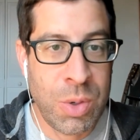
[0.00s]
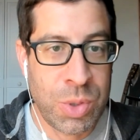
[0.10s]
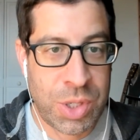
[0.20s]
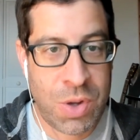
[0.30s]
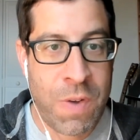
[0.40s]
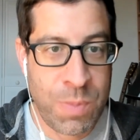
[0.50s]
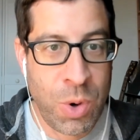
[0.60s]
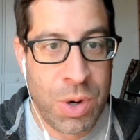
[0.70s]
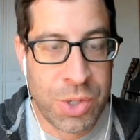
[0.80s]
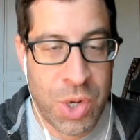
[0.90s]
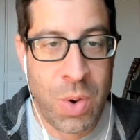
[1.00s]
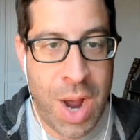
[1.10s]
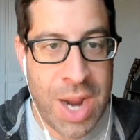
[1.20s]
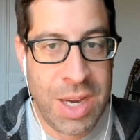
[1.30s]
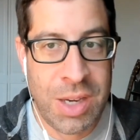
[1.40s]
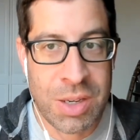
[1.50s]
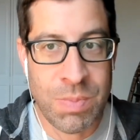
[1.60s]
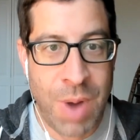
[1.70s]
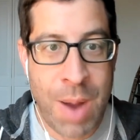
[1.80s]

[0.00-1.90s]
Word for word: who's a sophomore, so I need to.